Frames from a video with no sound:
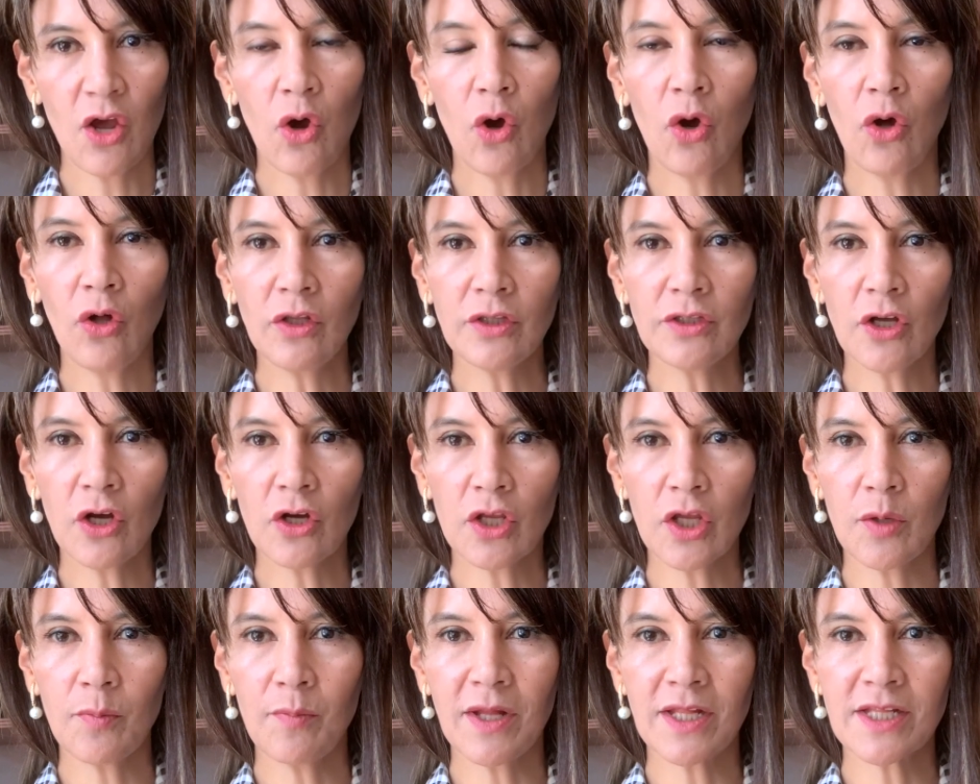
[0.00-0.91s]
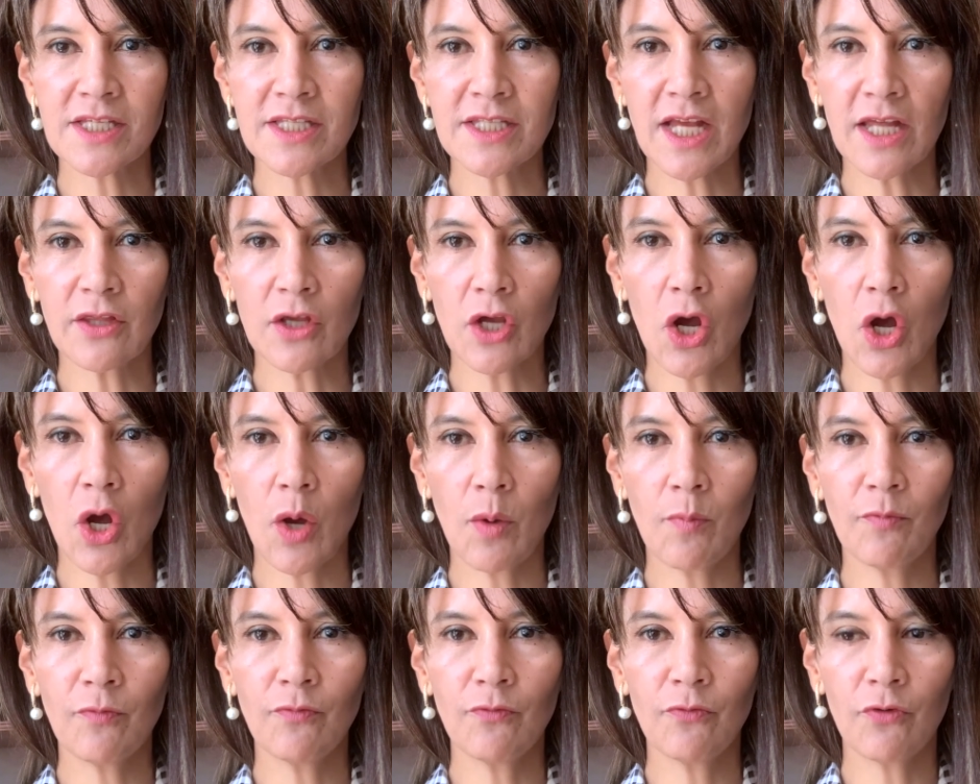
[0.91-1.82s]
All documents that
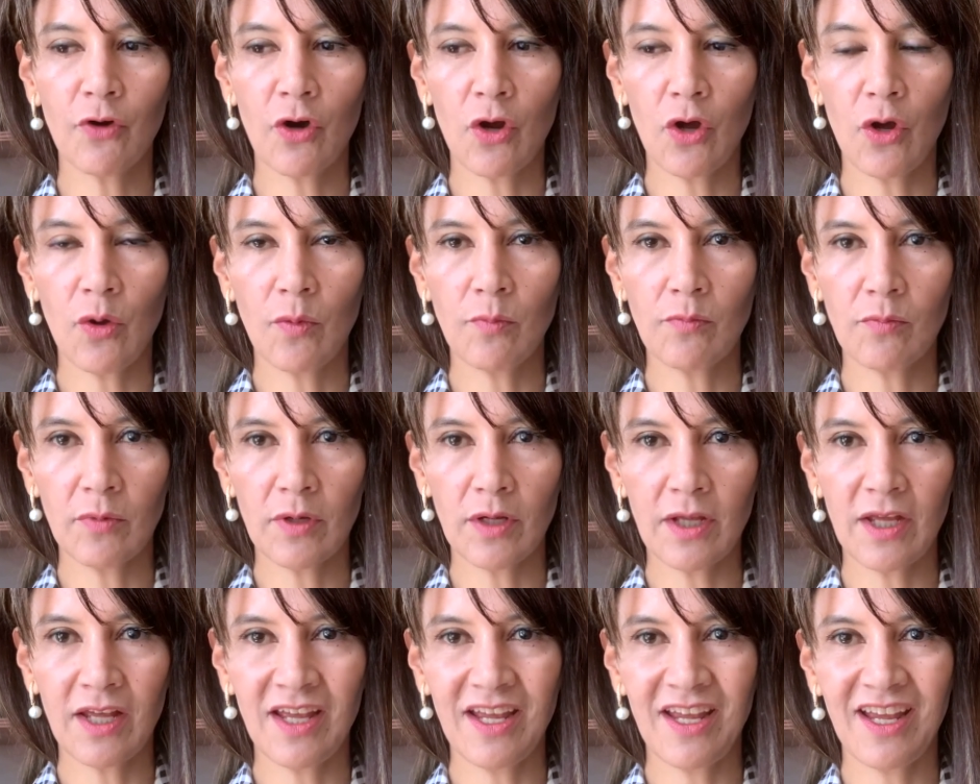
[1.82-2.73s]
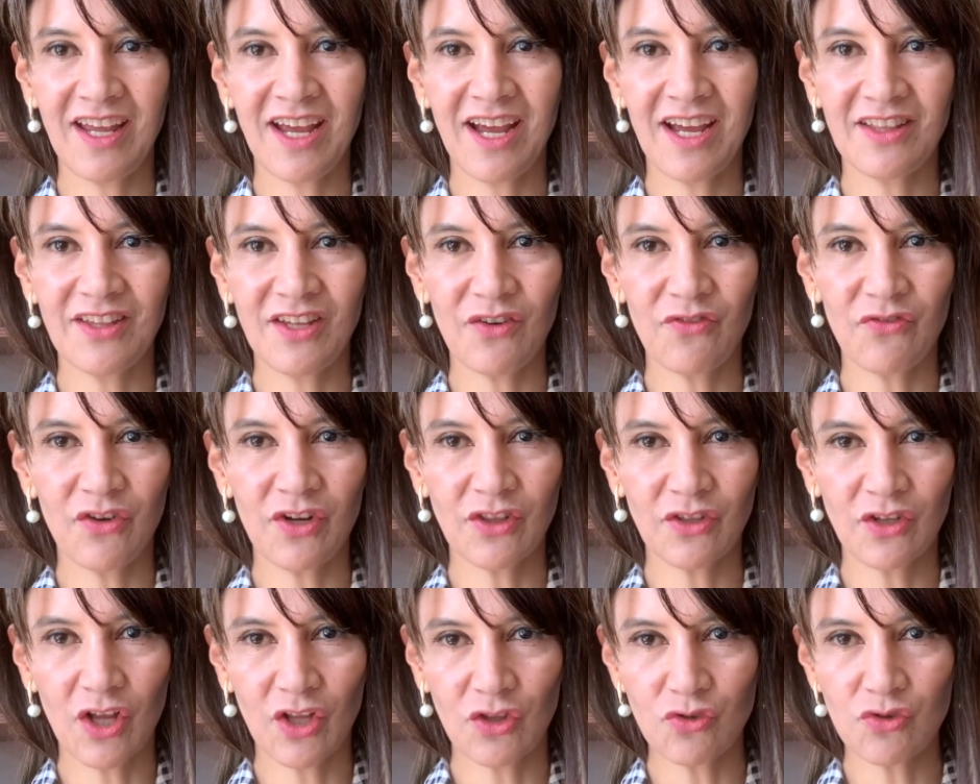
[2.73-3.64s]
come from a
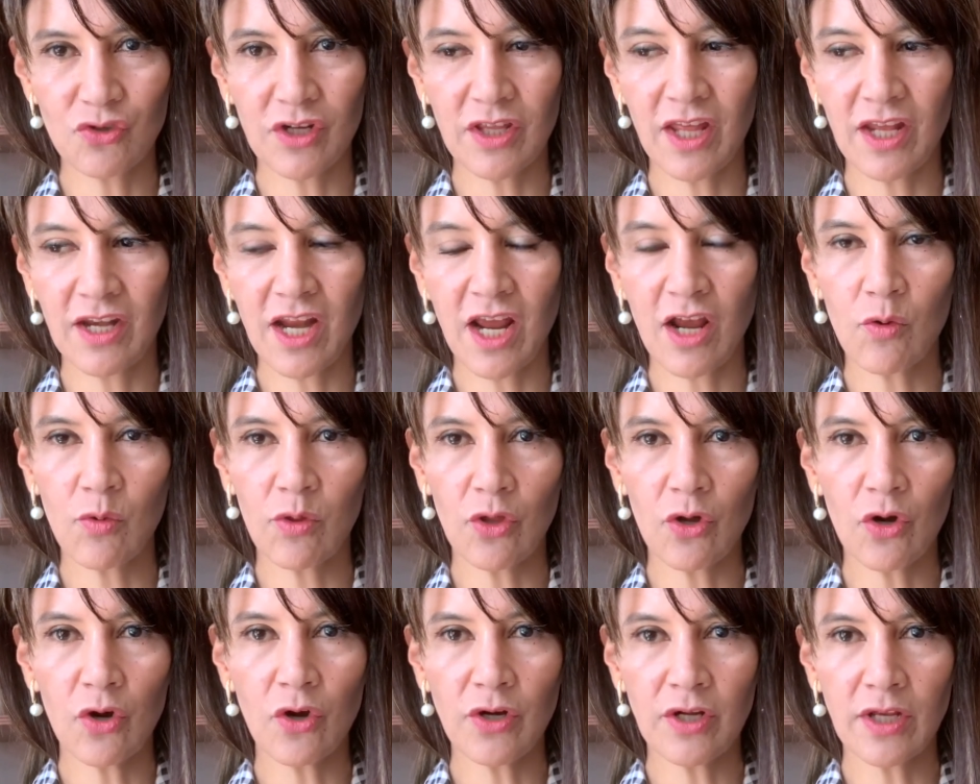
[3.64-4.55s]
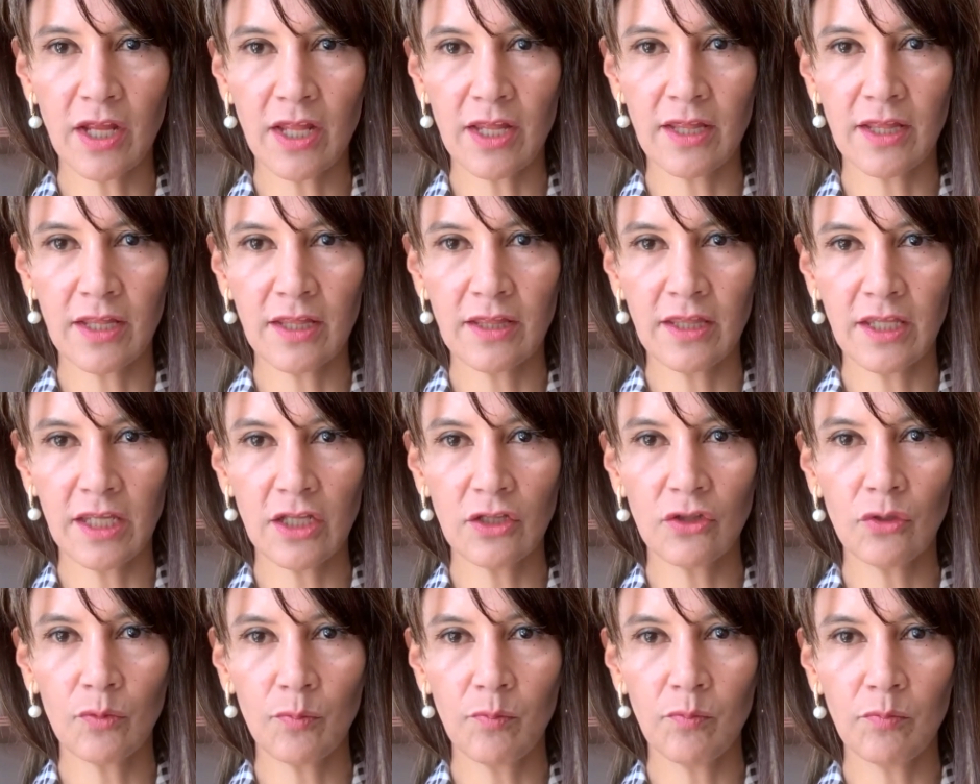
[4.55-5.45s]
different country than Ecuador
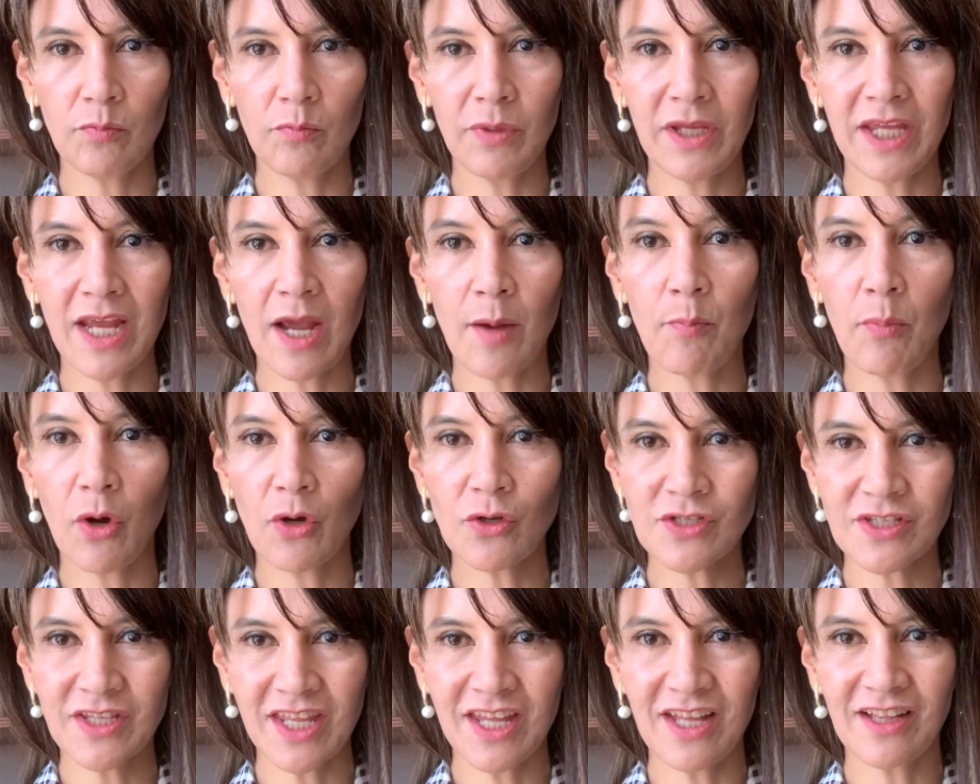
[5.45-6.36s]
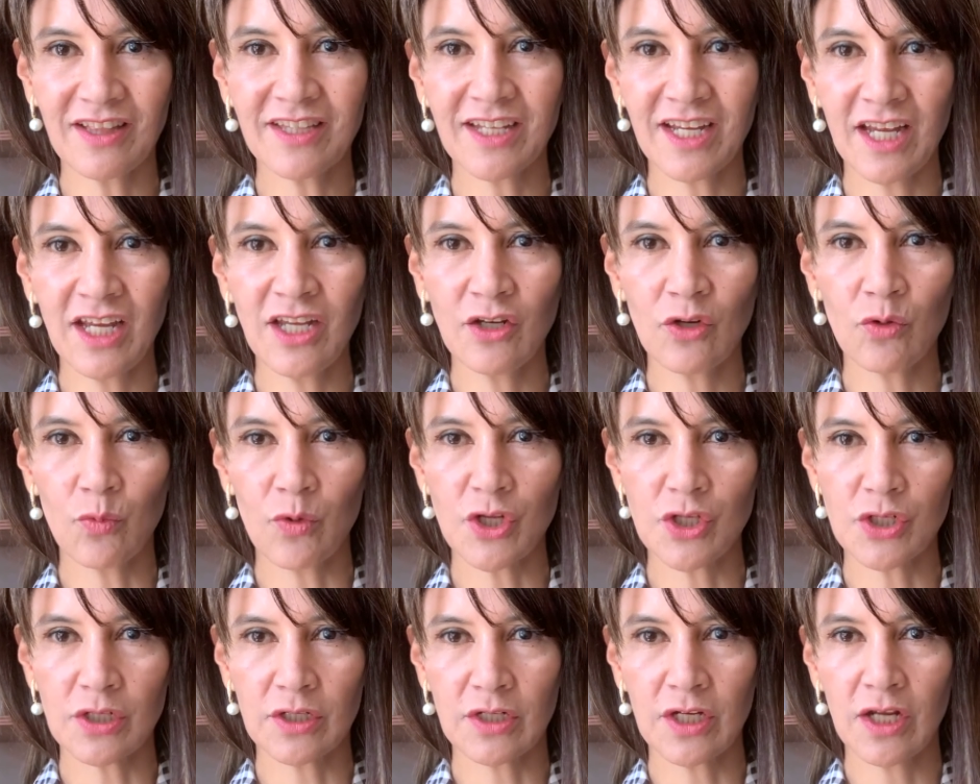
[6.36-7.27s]
need to be apostilled in
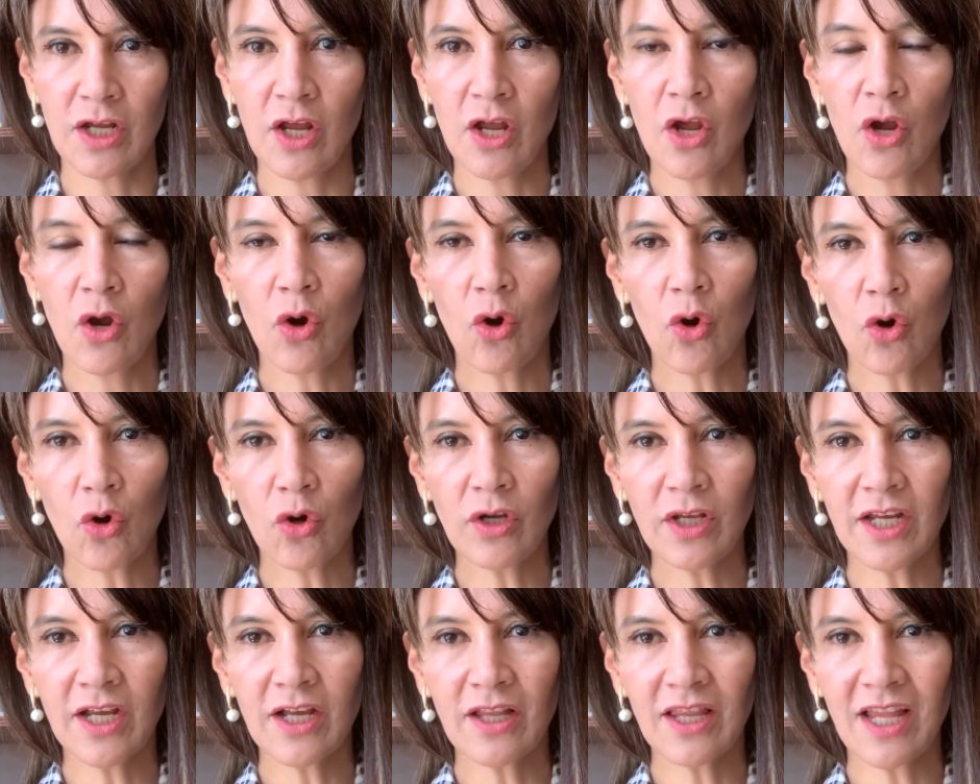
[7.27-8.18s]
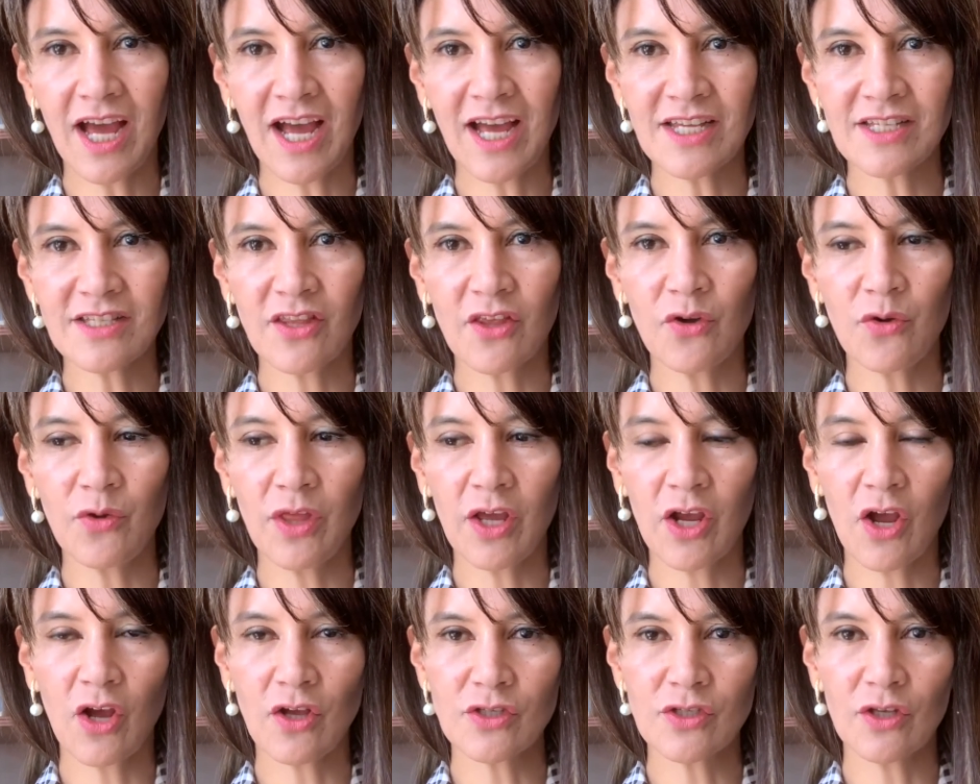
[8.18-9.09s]
origin or legalized through
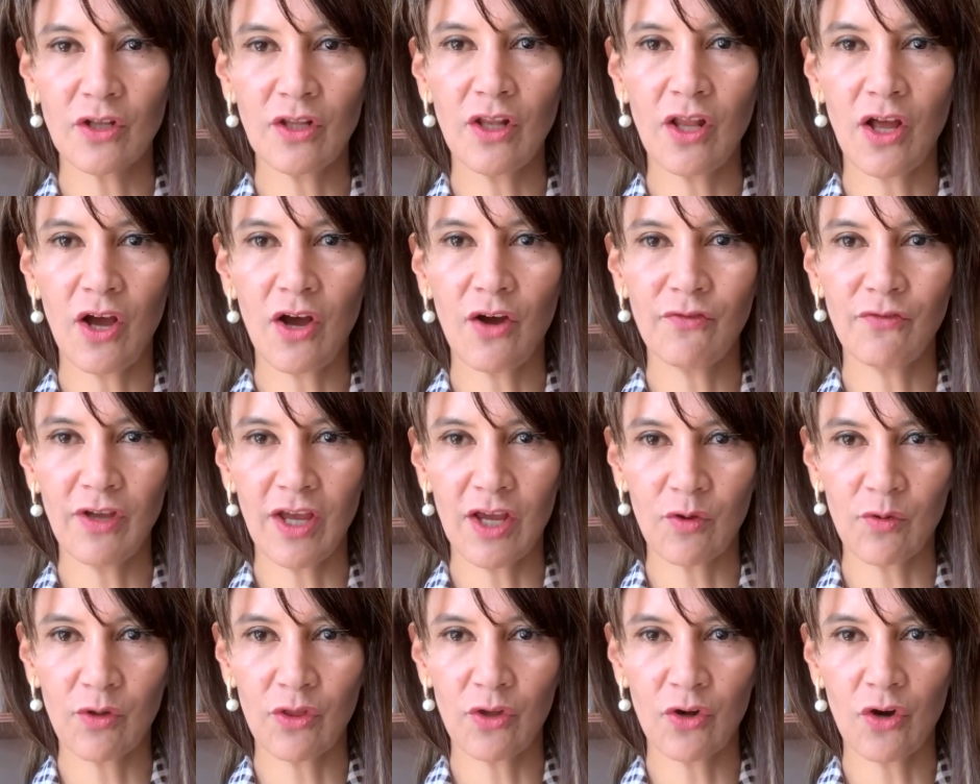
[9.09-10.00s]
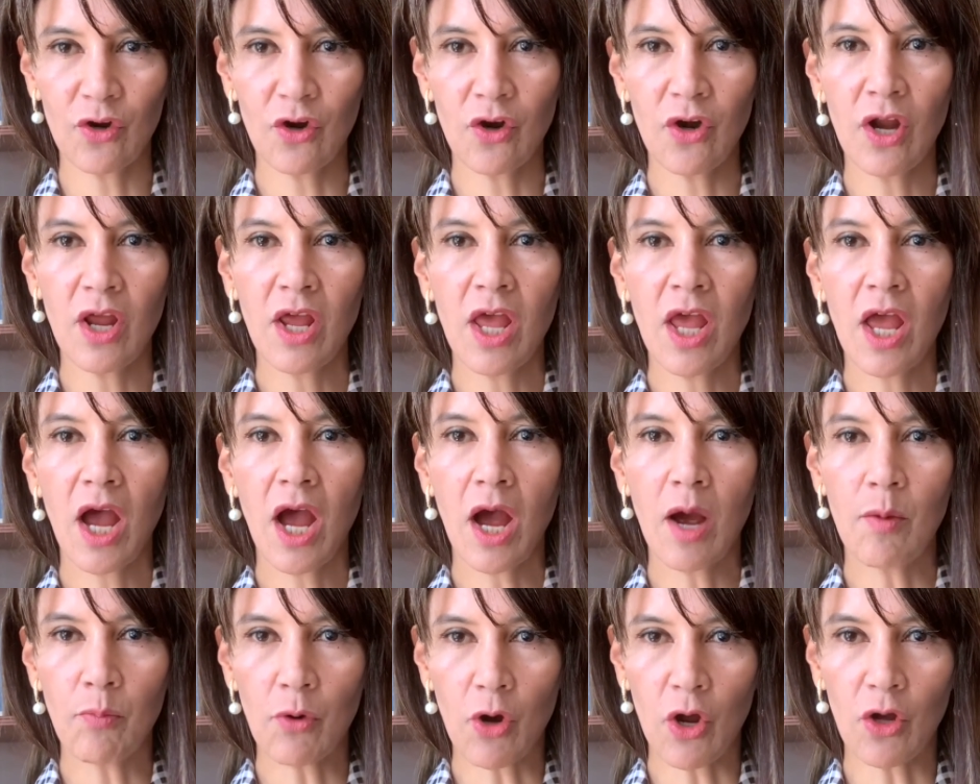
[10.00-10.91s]
the Consul of Ecuador
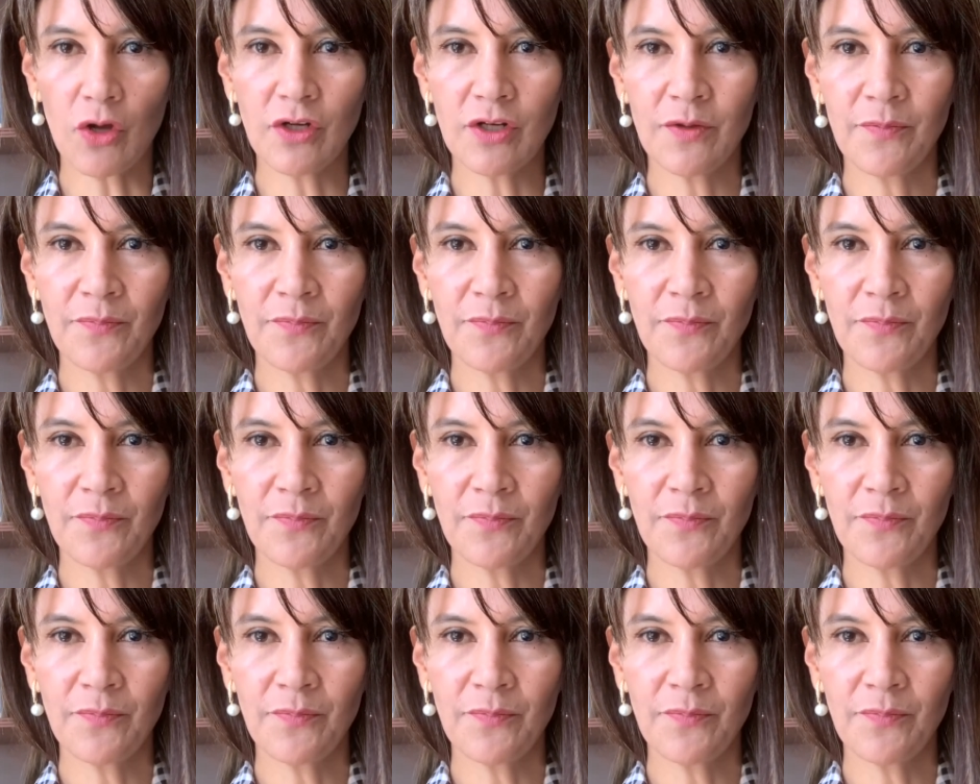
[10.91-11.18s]
abroad.